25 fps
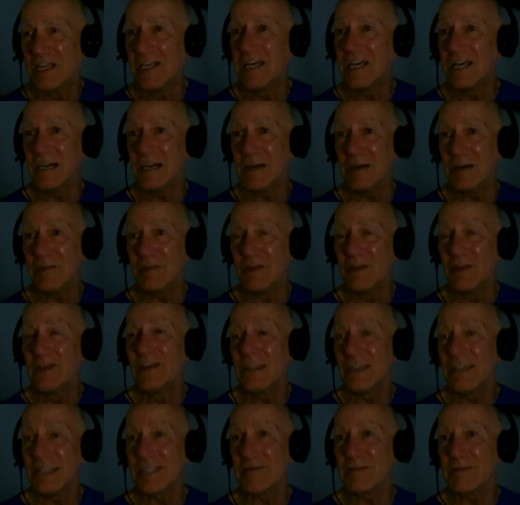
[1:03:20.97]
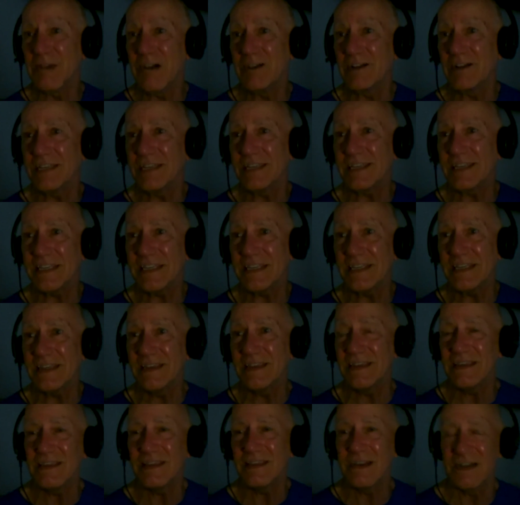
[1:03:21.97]
um, is about Iki,
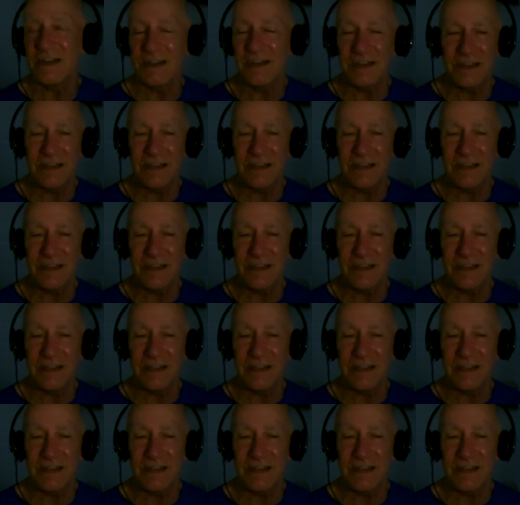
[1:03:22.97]
uh,